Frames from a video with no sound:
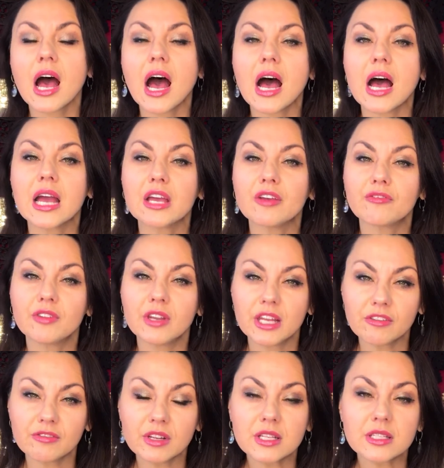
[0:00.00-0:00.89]
If
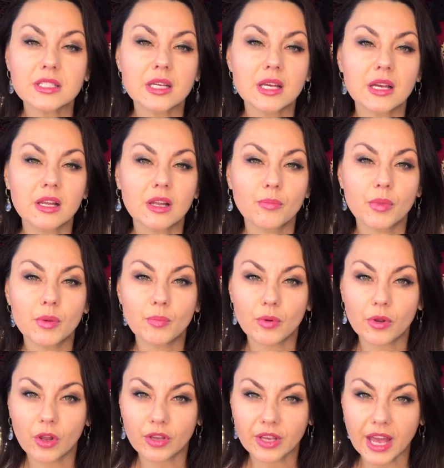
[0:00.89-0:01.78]
leaflets are
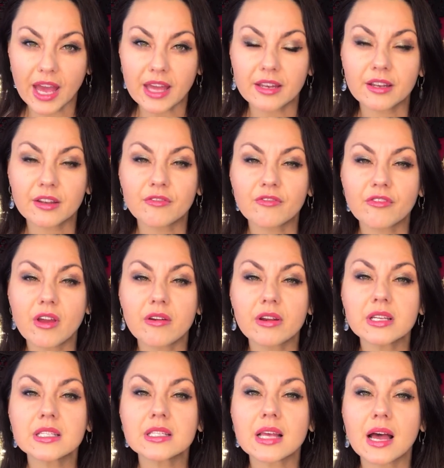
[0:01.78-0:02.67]
located in
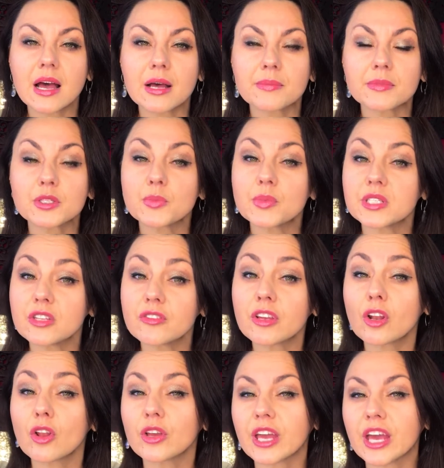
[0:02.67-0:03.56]
very
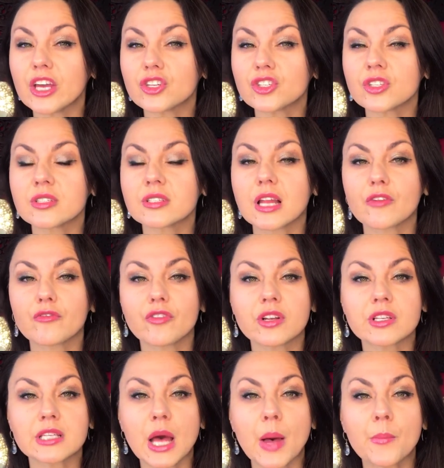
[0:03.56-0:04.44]
specific locations, like for
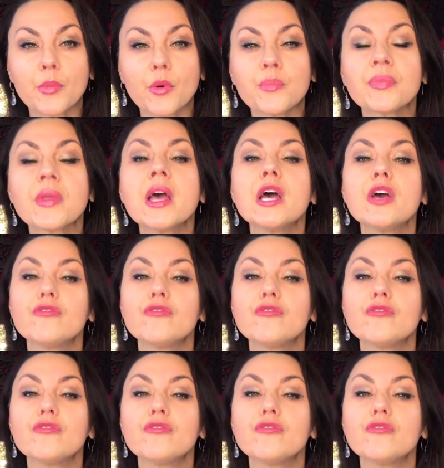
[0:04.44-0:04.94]
example,